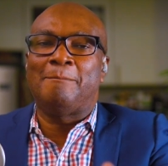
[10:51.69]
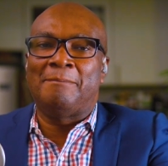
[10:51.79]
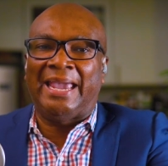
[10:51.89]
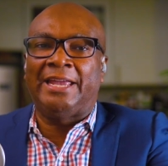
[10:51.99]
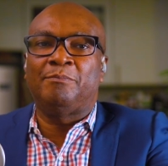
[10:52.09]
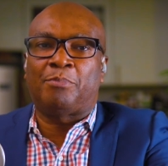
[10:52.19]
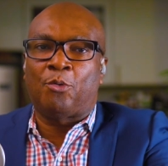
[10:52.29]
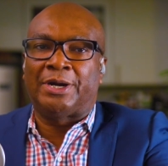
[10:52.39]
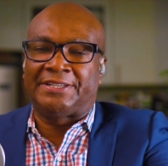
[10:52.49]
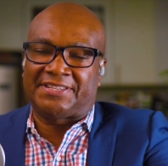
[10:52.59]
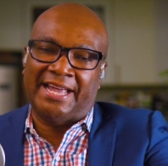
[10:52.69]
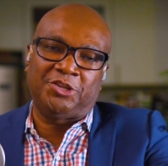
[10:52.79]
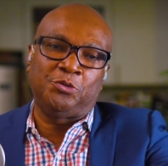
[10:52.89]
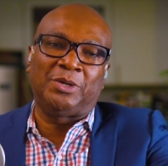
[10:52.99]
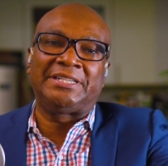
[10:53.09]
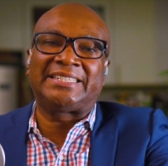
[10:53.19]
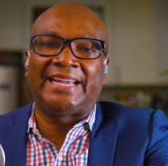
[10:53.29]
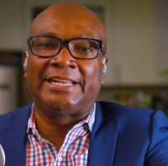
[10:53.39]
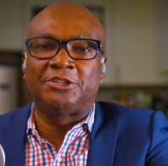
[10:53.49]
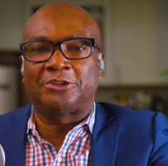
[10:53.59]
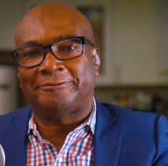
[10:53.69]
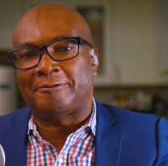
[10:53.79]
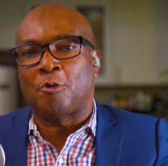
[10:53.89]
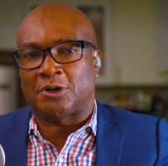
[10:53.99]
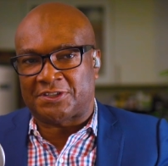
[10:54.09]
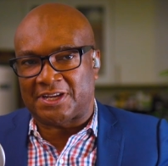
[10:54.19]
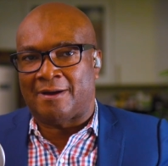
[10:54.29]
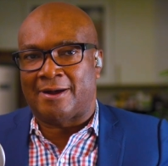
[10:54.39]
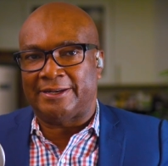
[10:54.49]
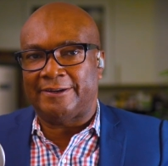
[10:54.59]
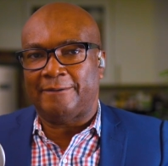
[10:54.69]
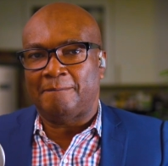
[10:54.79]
main points that you intend to focus on,